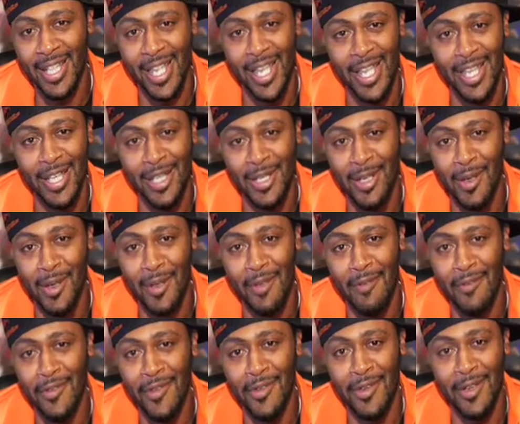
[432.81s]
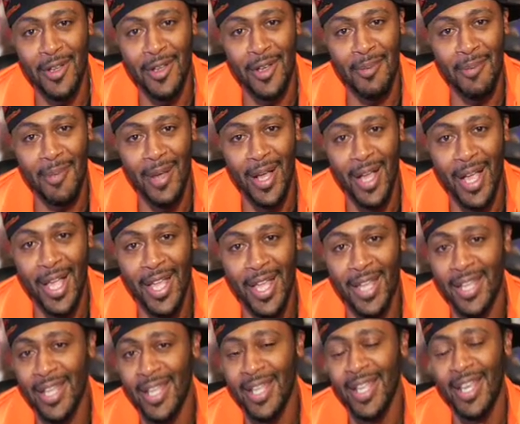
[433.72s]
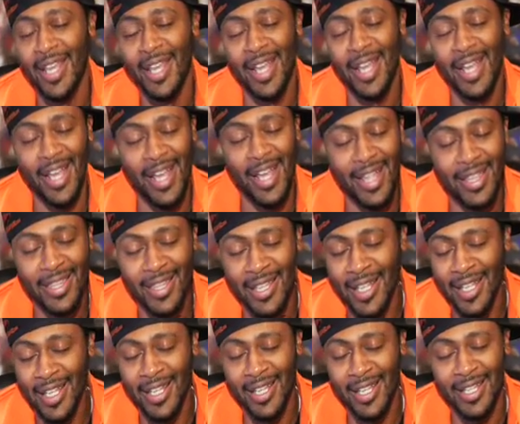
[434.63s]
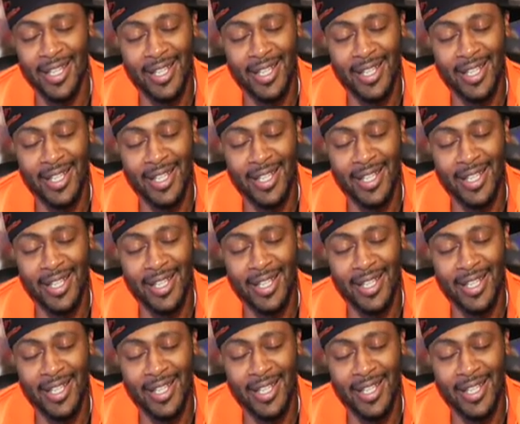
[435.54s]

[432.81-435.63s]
And, you know, if you're going to buy it, I think,